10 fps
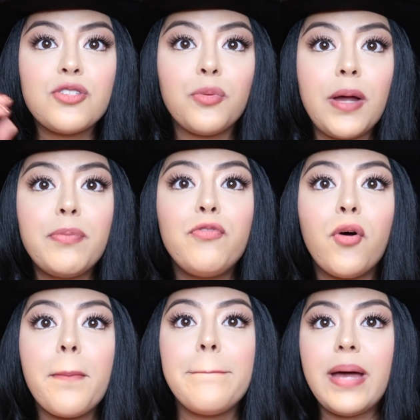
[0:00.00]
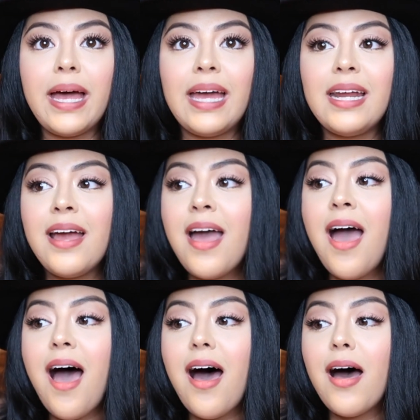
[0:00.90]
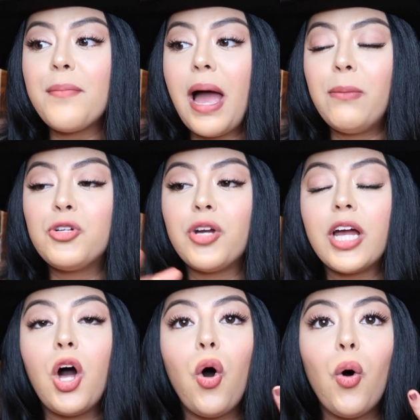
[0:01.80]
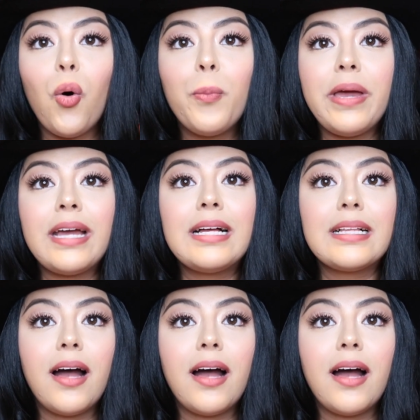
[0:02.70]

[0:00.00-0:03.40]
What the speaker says: So right before bed, I would drink a whole big